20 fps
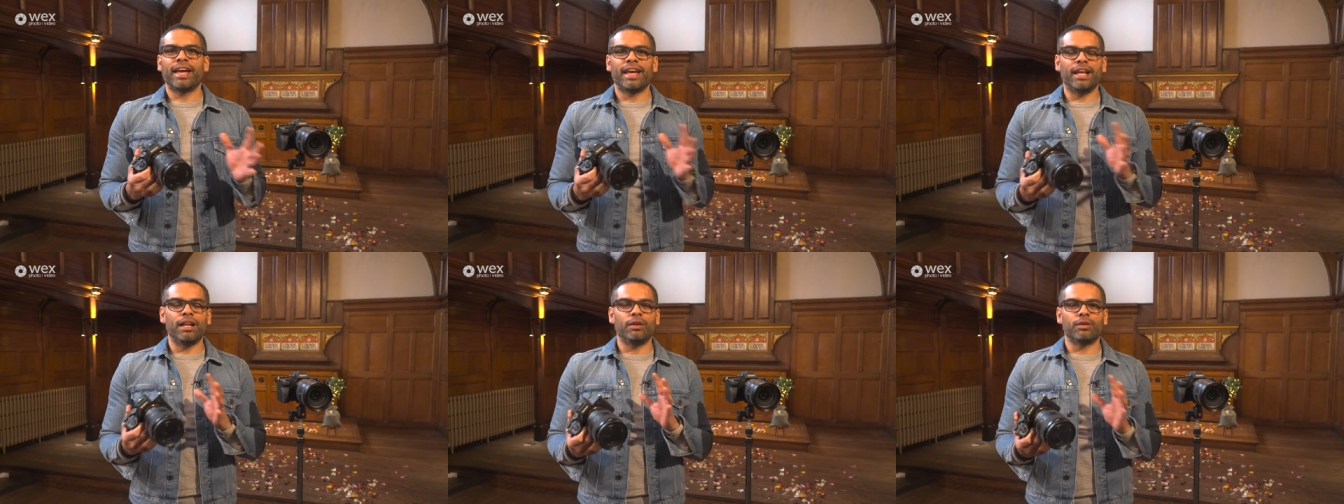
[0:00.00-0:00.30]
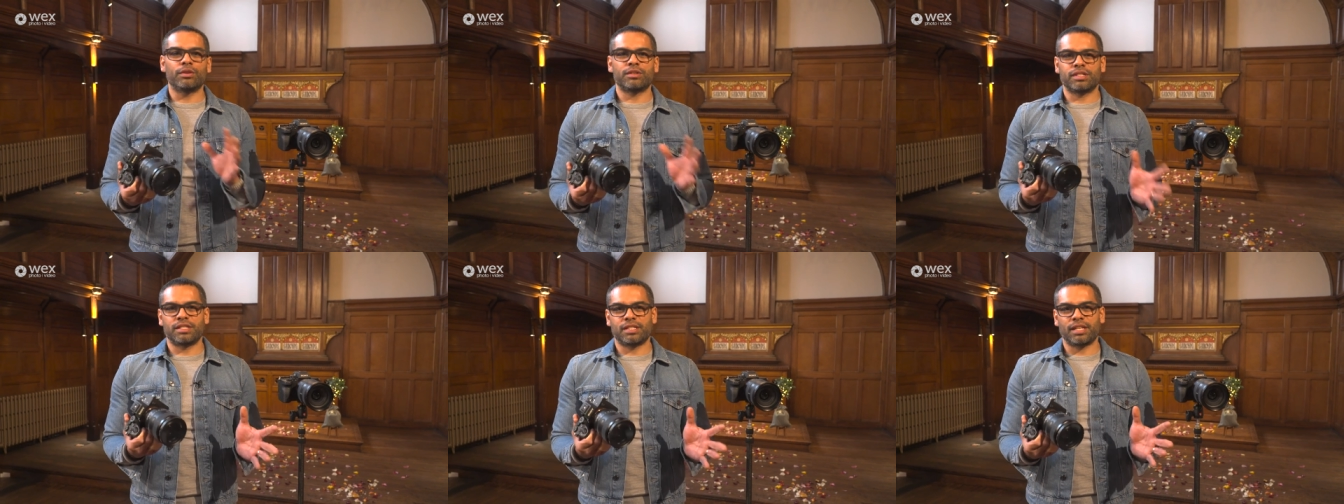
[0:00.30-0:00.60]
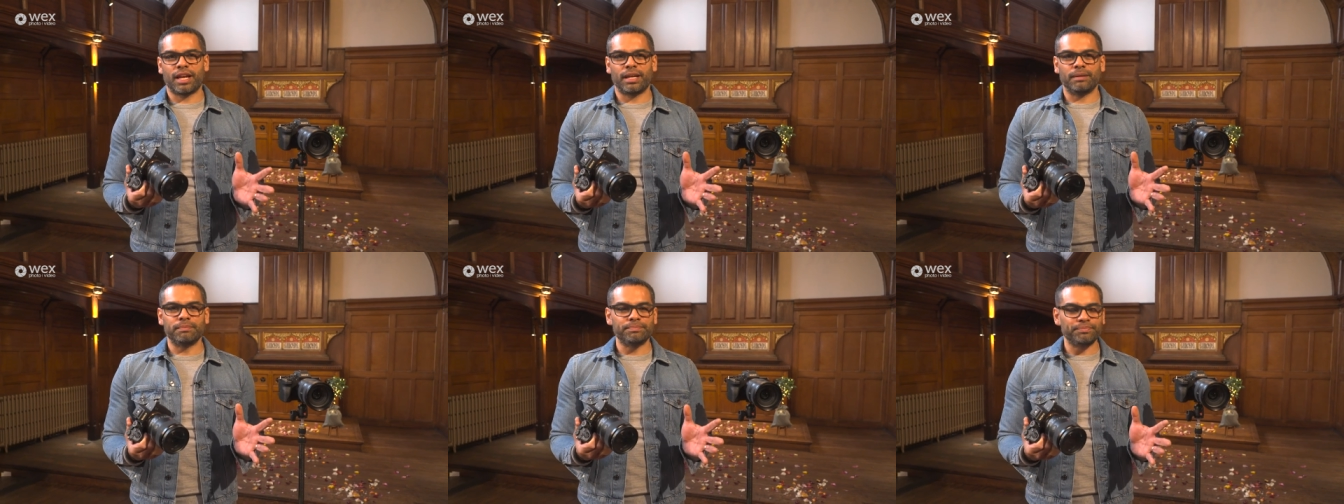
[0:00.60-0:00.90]
it looks the
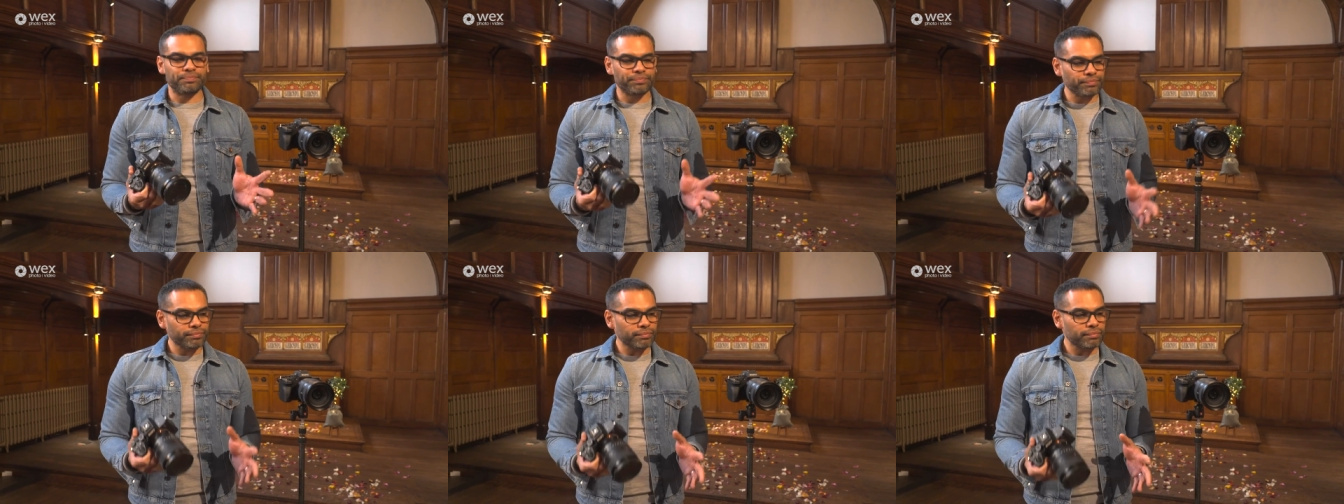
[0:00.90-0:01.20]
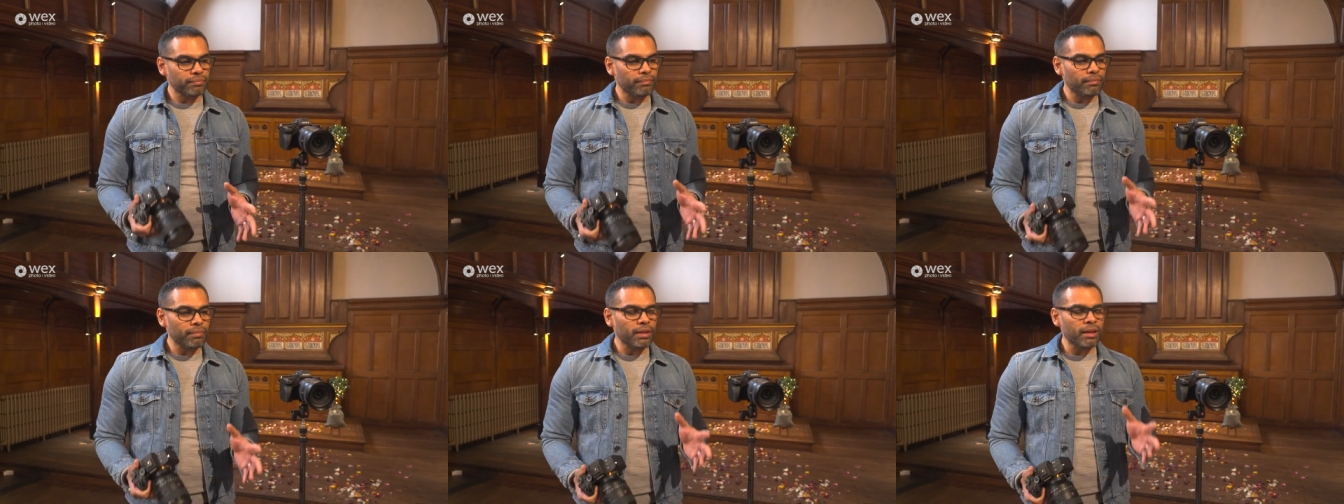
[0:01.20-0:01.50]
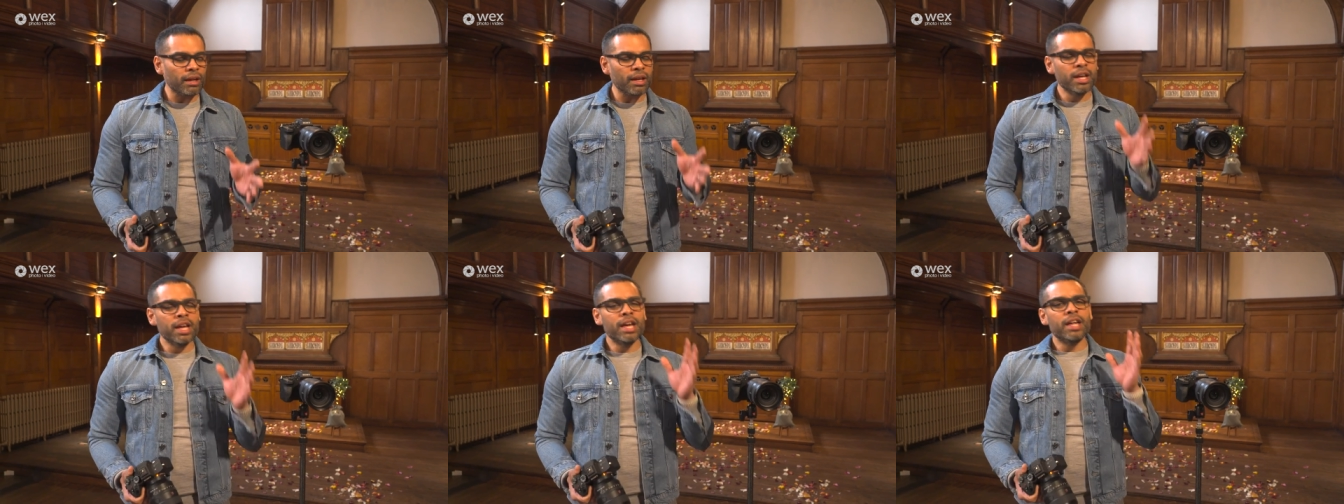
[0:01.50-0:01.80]
same.
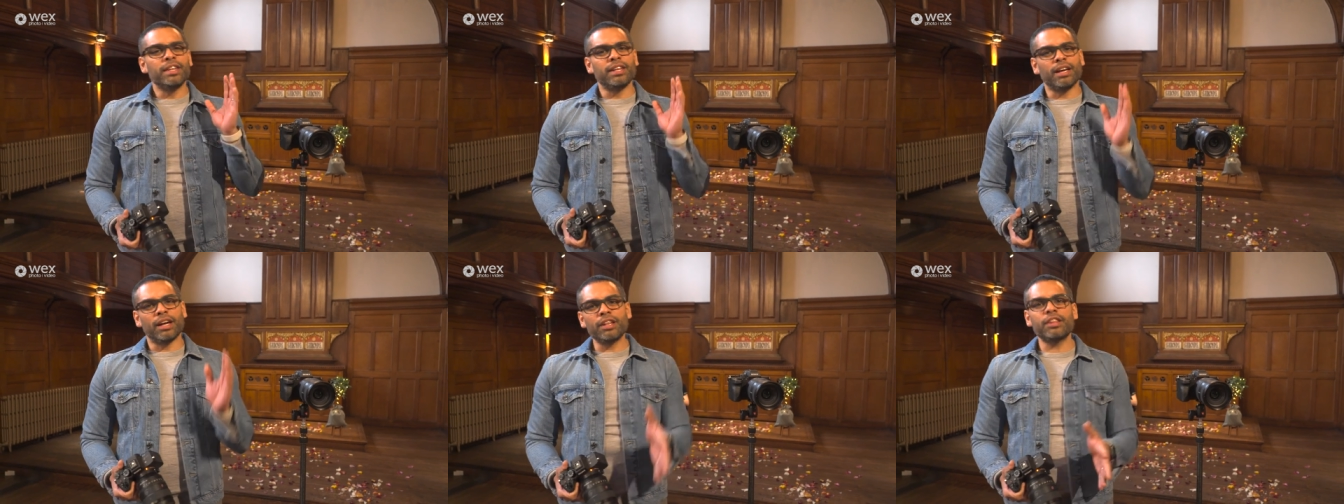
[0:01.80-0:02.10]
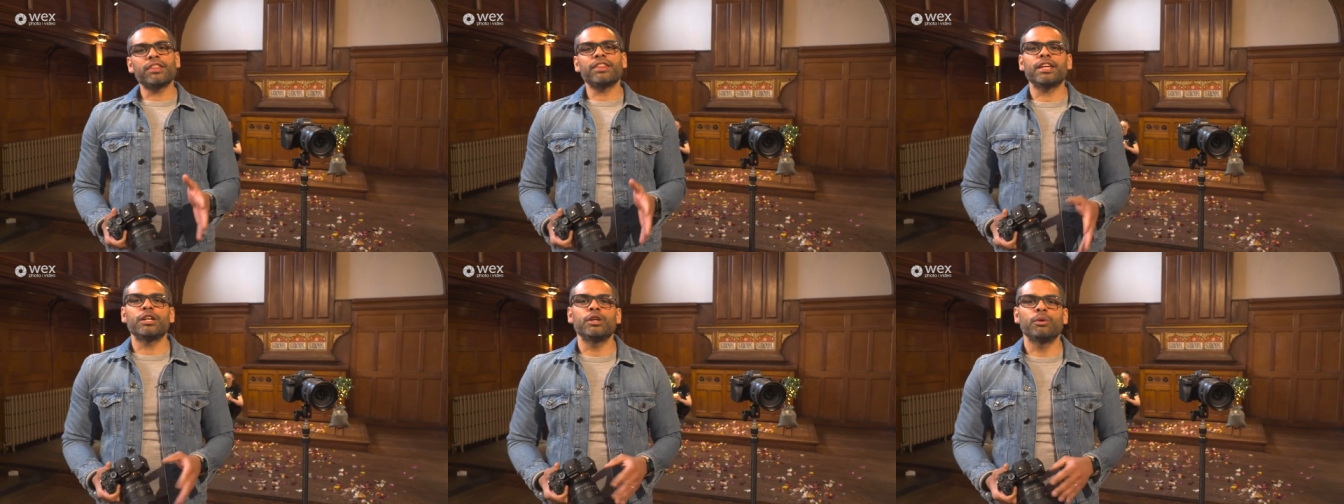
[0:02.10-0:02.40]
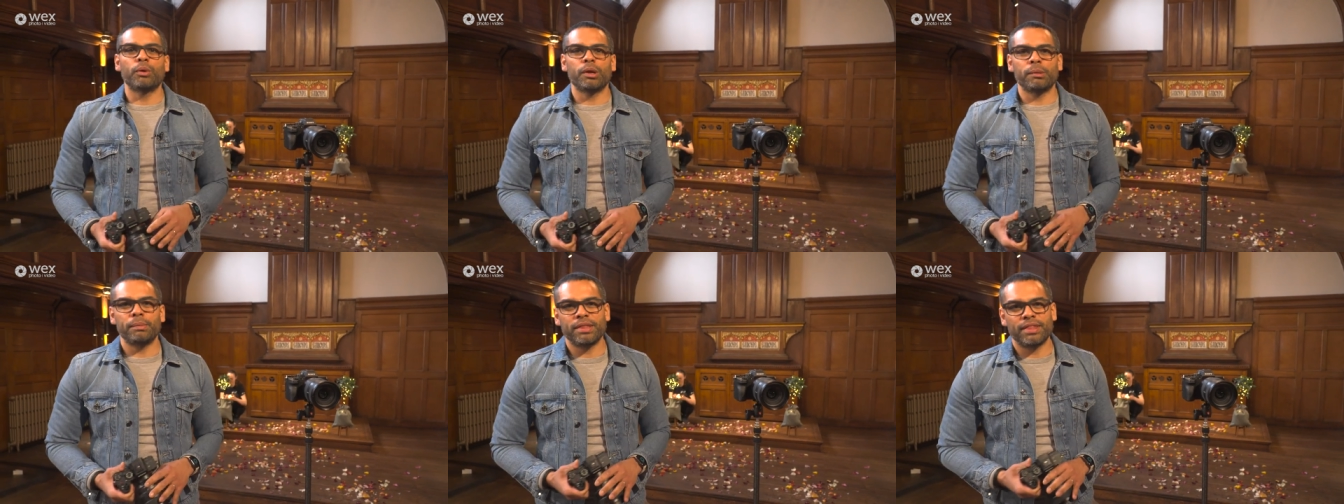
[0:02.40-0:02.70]
The other thing
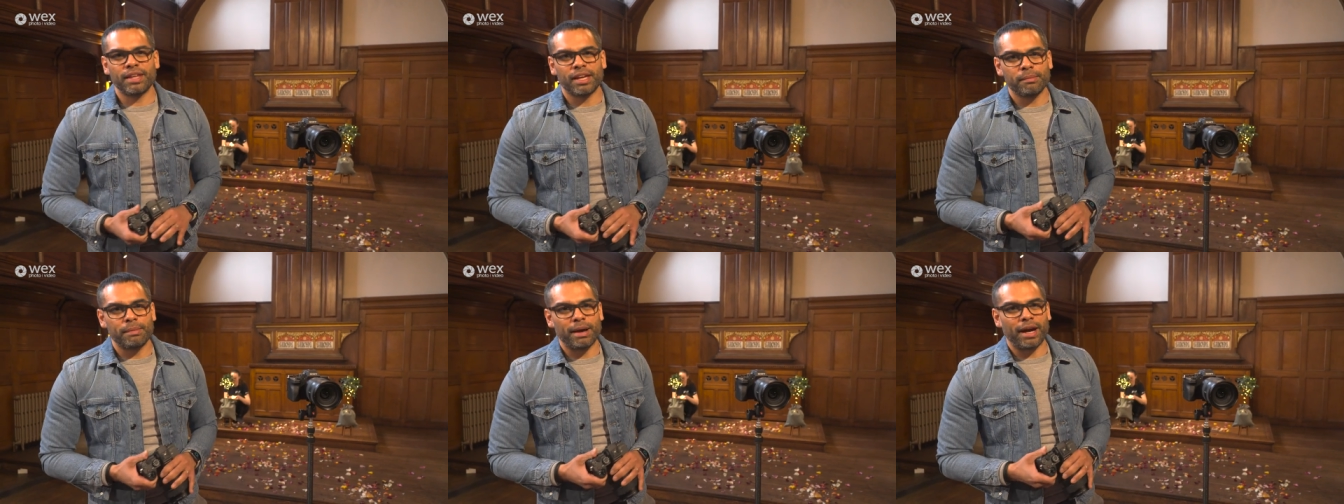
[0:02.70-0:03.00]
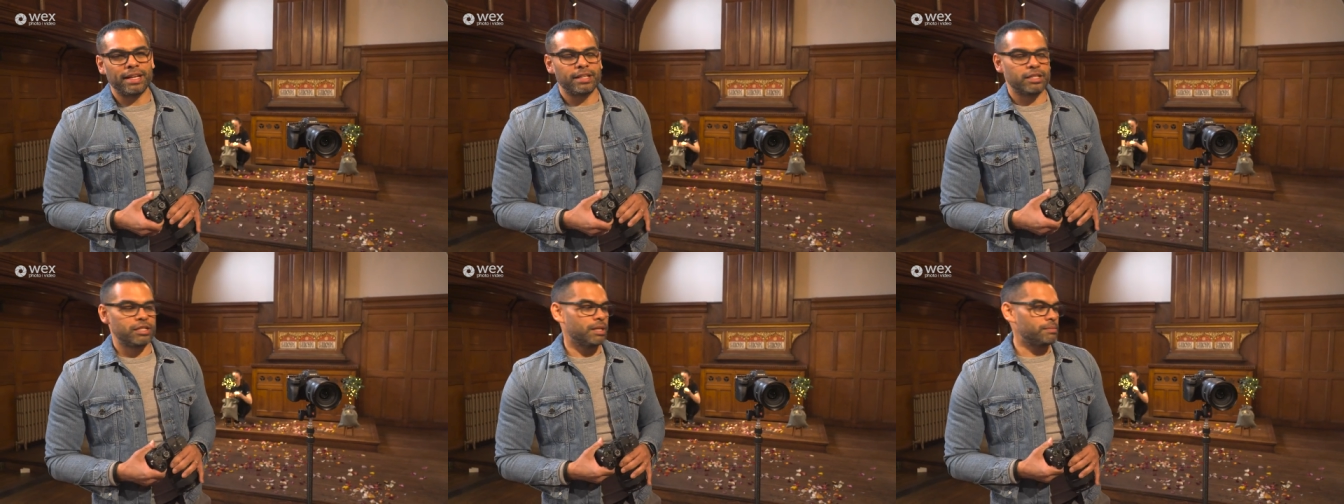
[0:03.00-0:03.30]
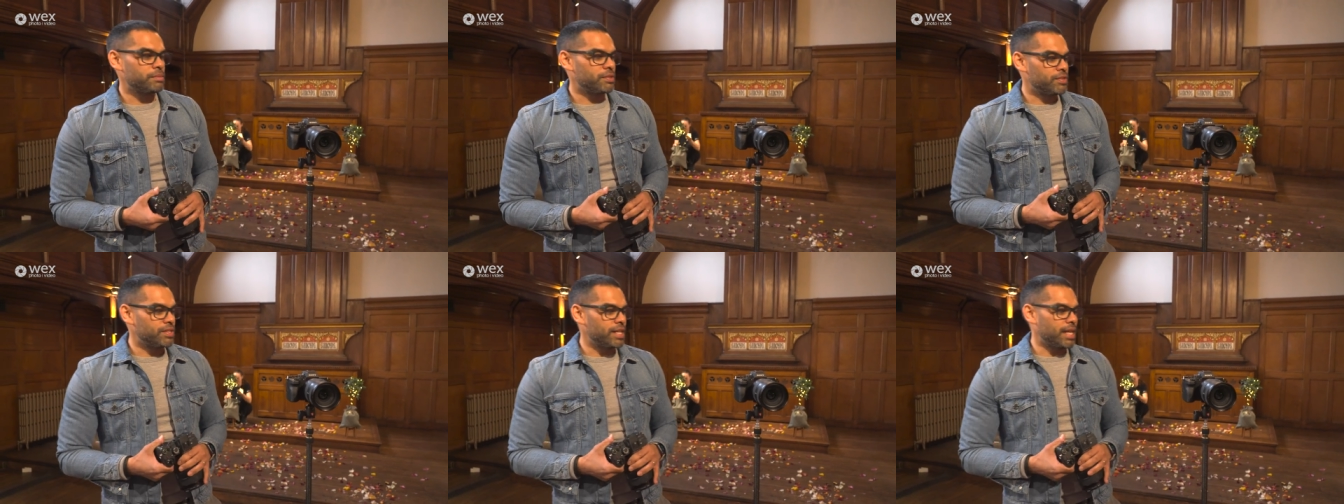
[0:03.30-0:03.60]
you want to be thinking about in
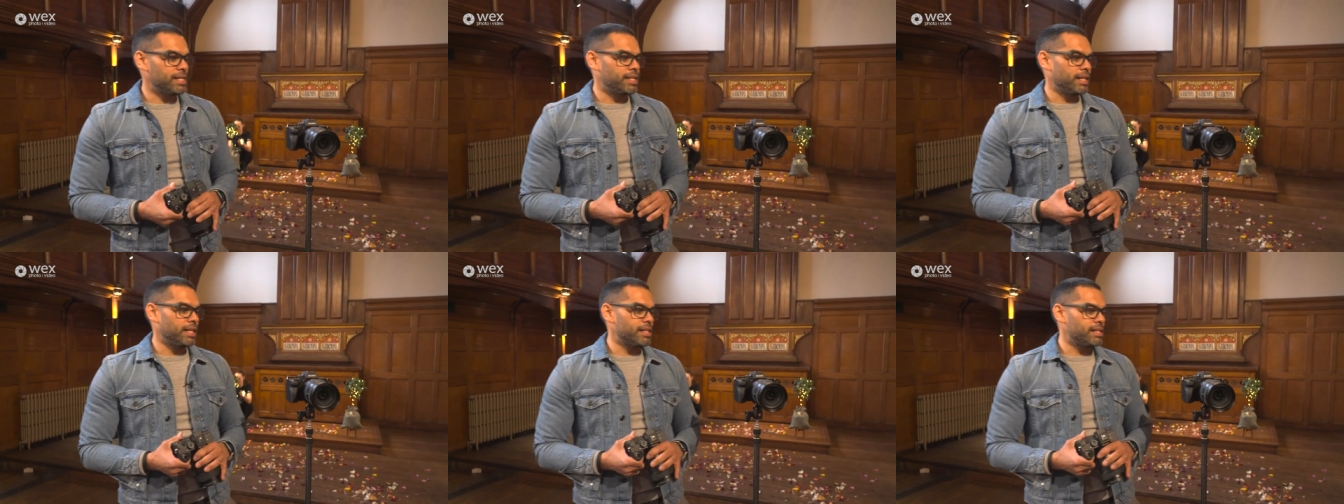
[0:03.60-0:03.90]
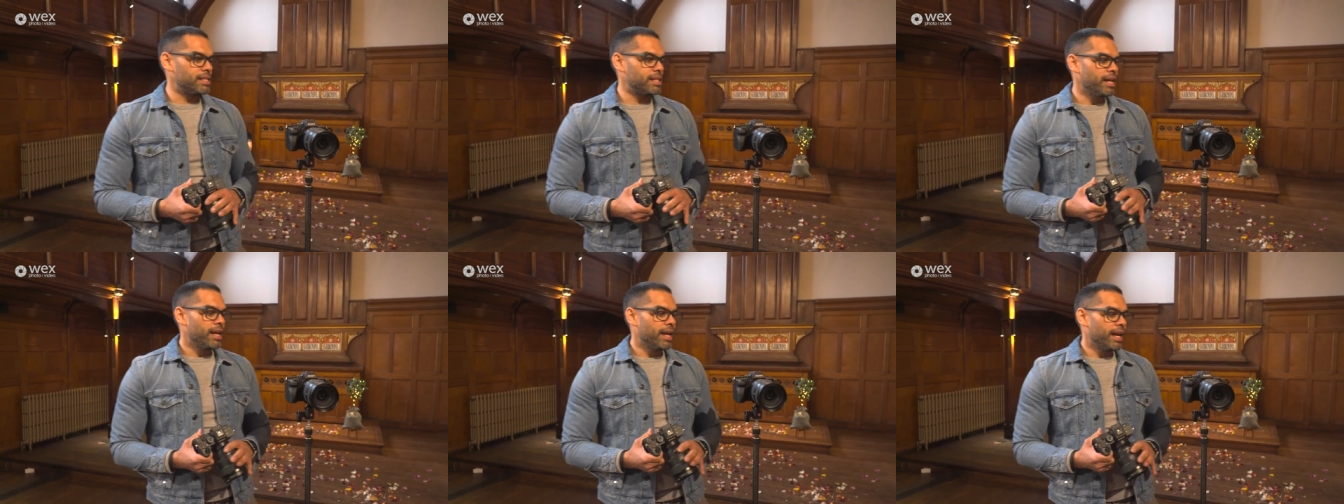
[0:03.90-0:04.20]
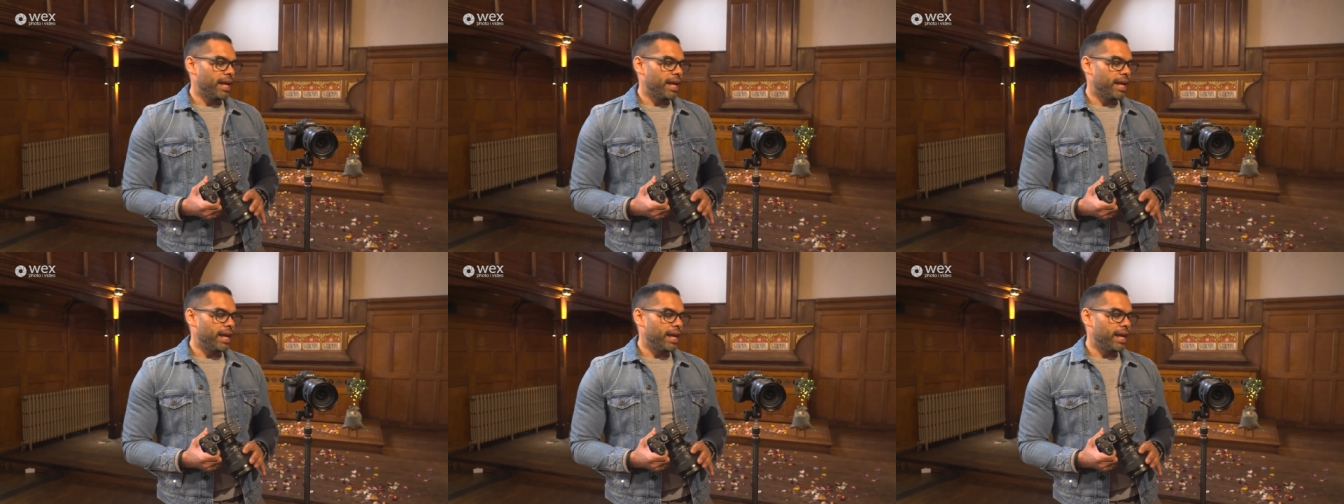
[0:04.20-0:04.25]
terms of settings